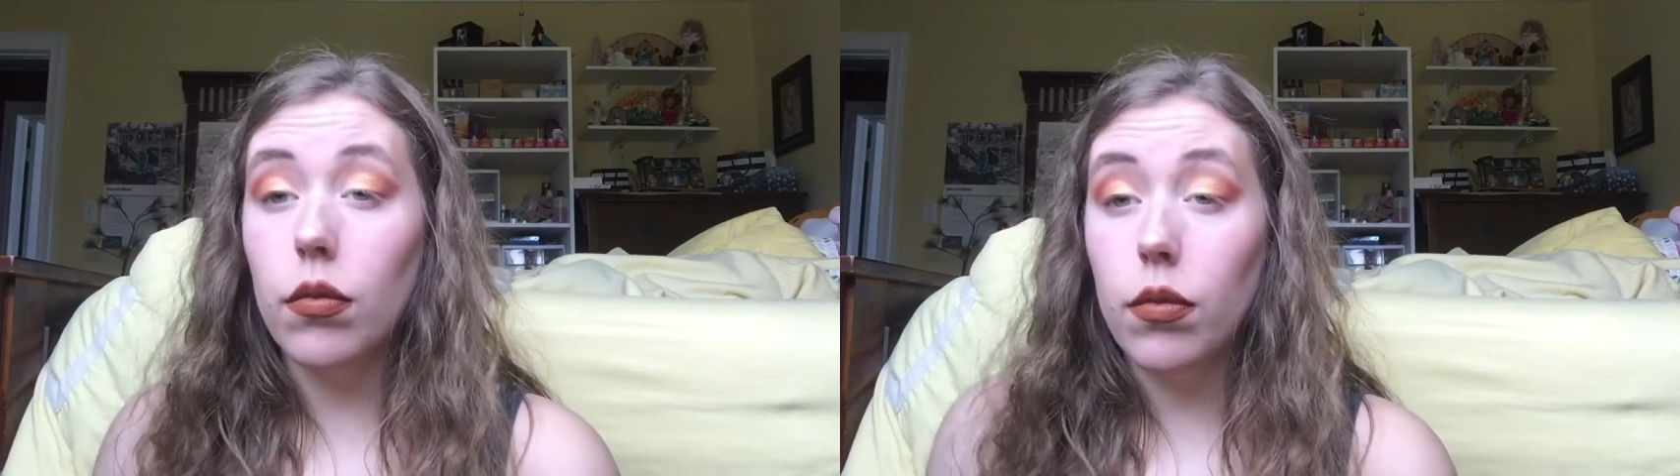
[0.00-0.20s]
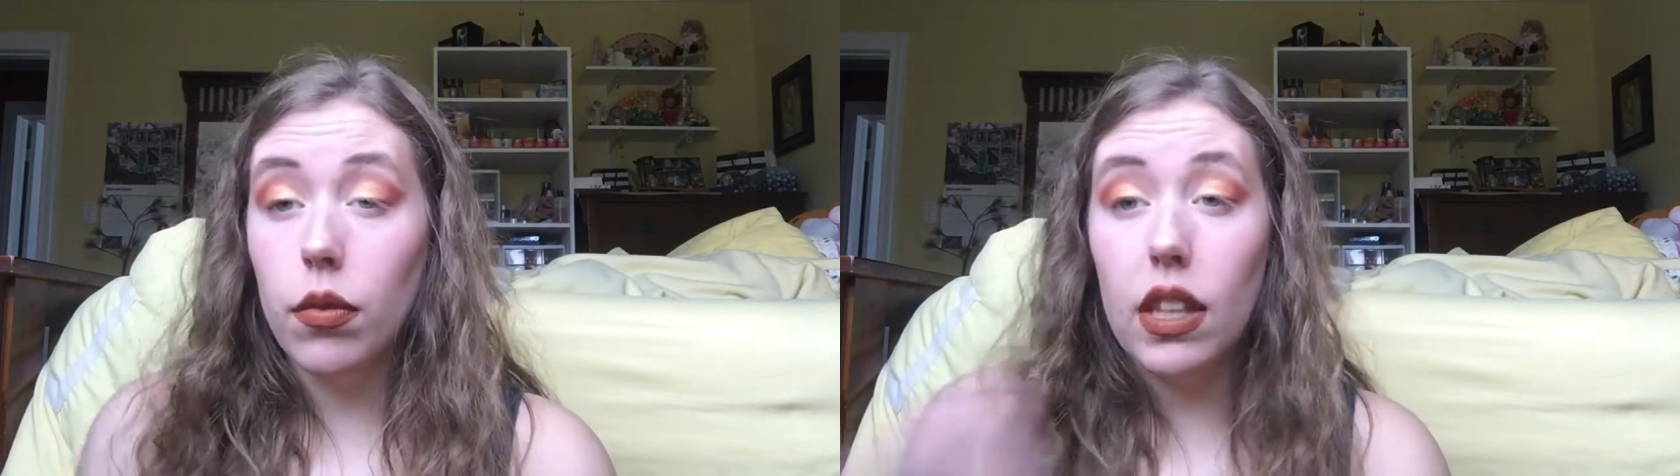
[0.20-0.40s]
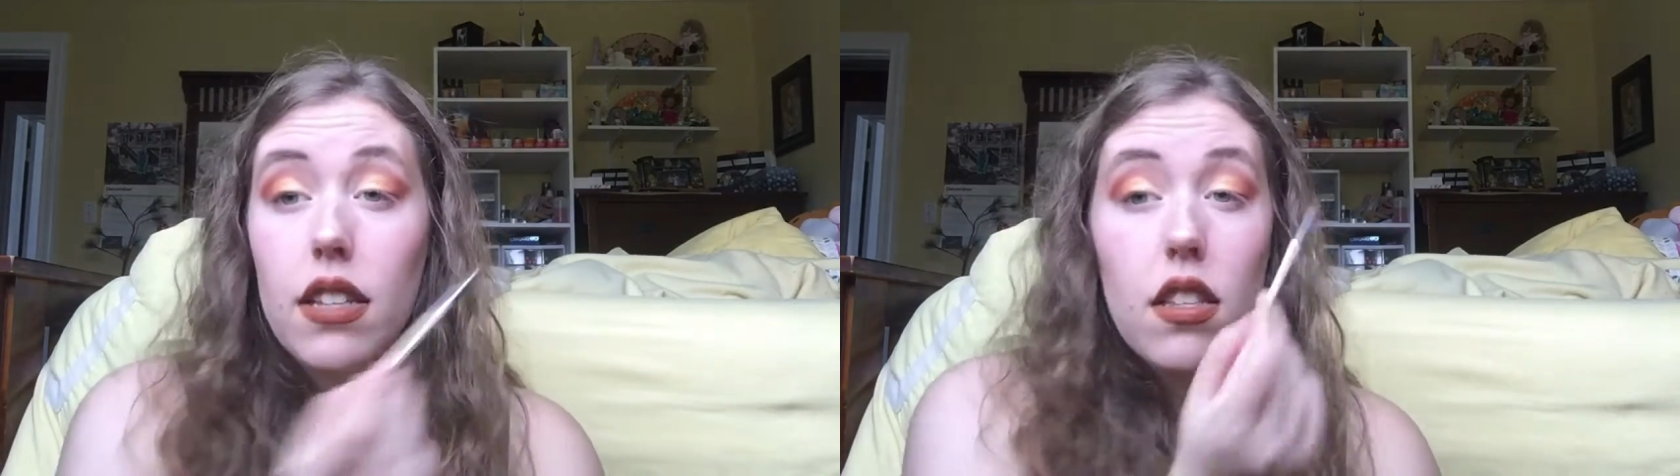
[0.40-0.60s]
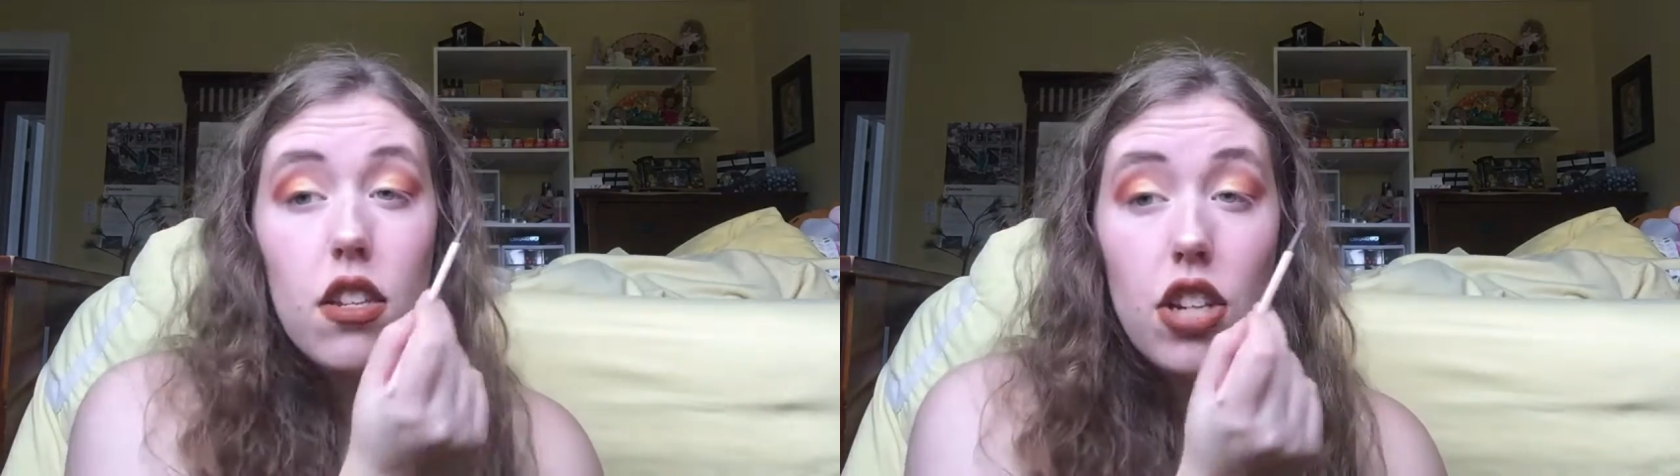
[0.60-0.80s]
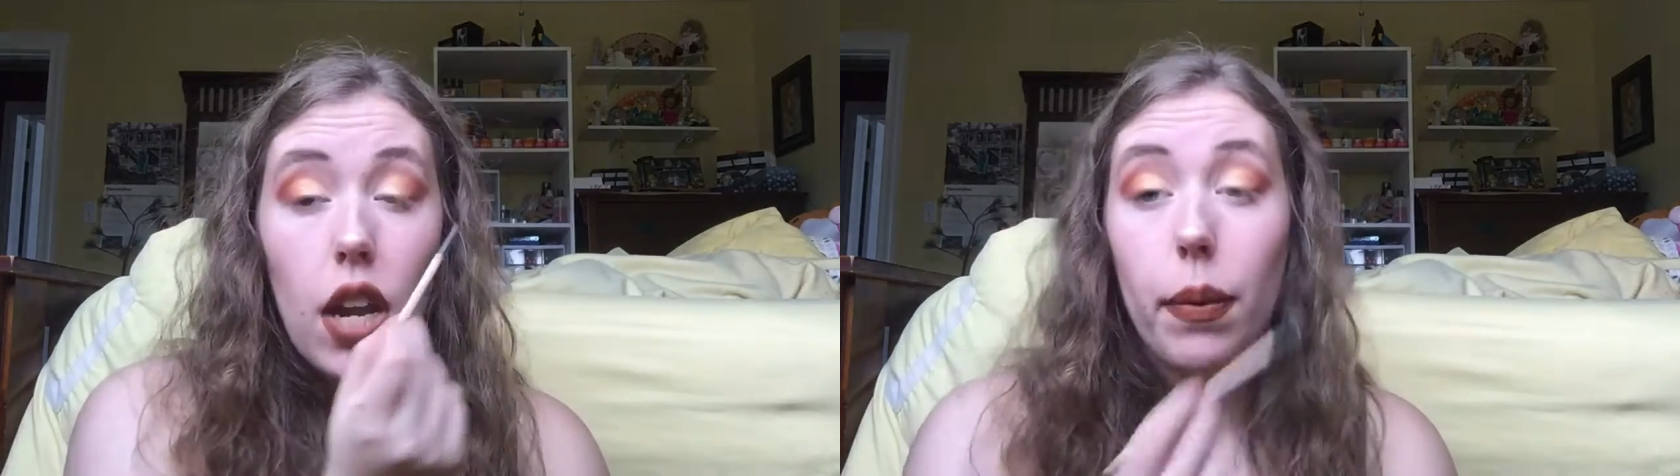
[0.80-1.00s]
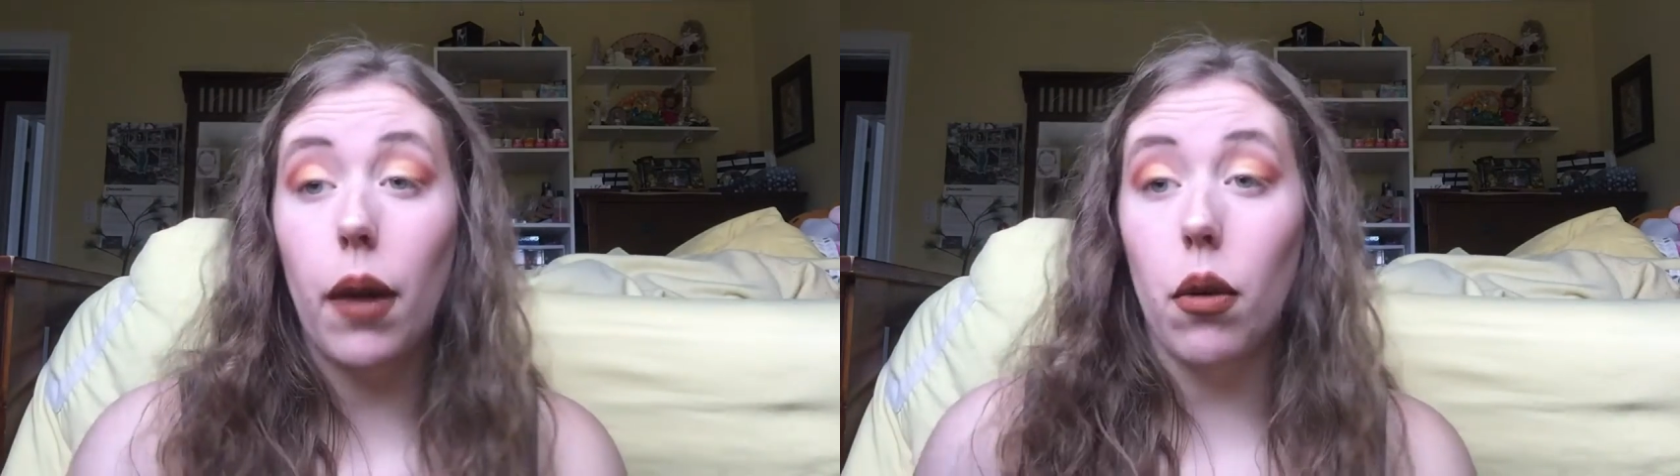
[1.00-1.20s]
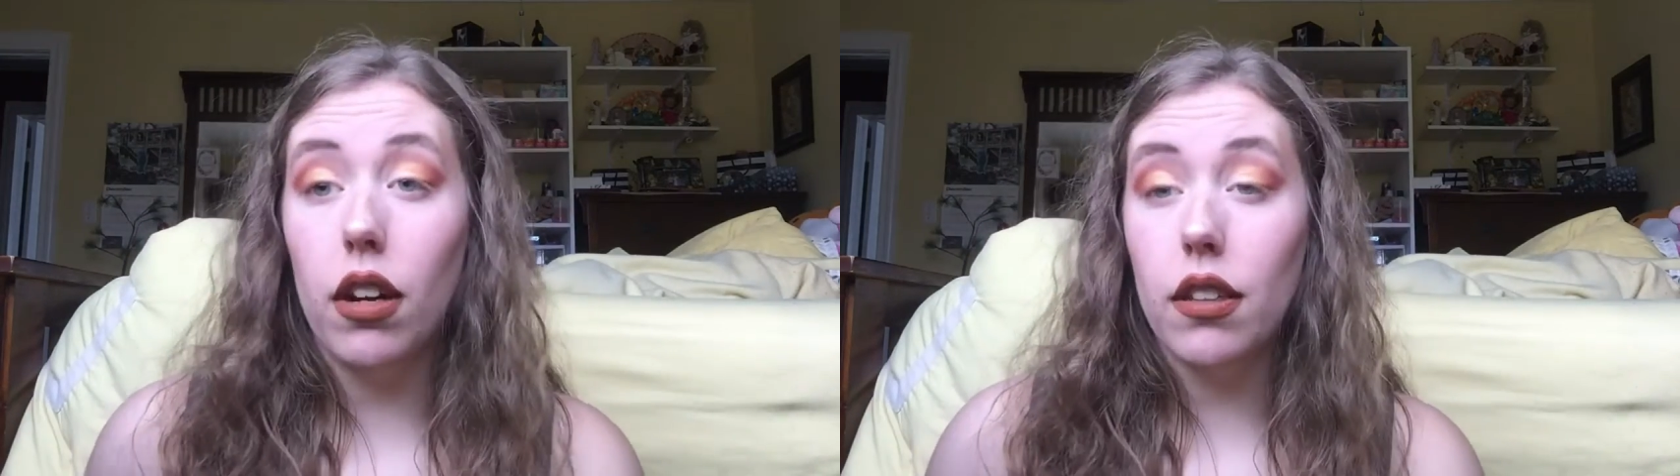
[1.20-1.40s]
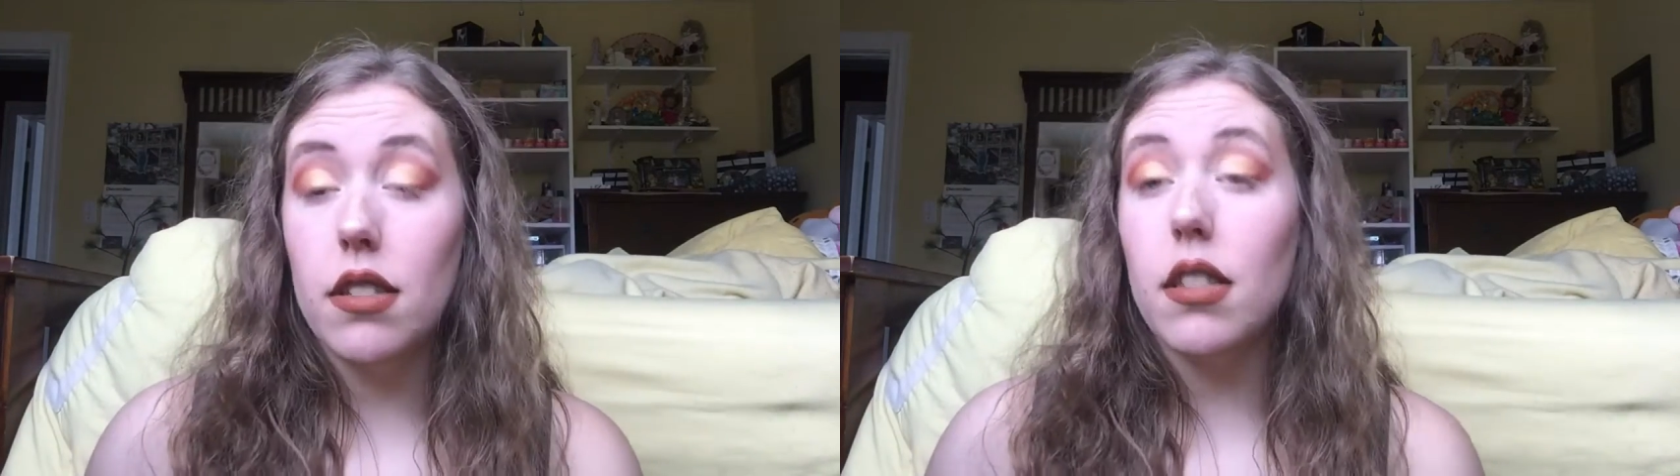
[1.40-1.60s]
This is the shape I want
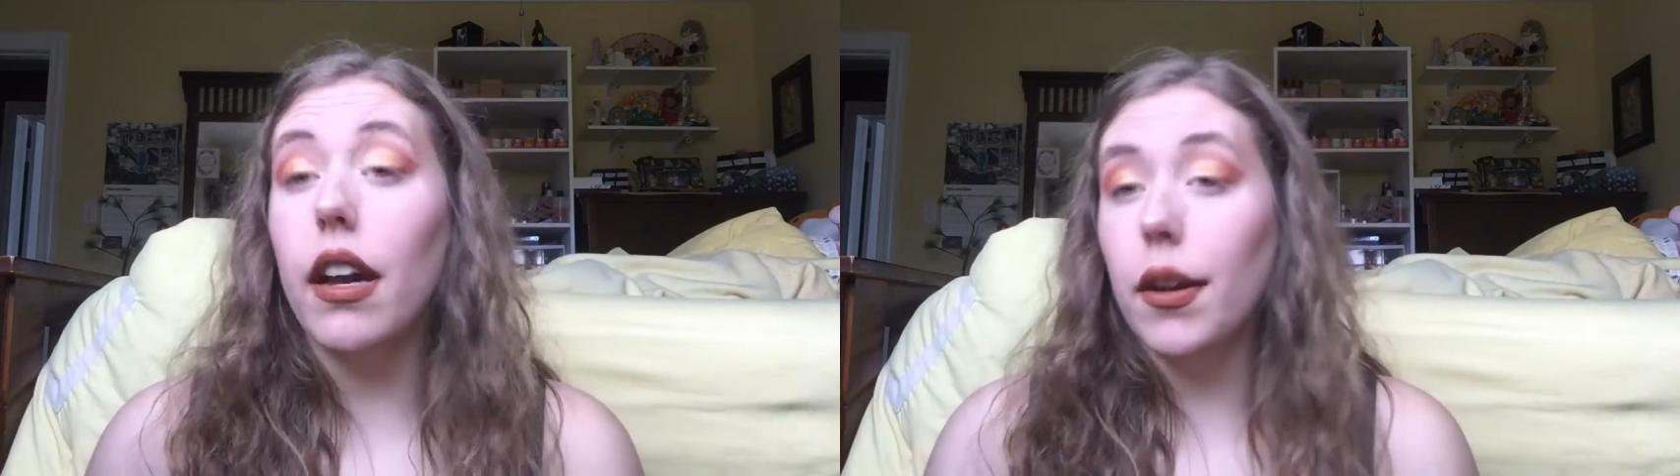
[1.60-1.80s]
on this eye.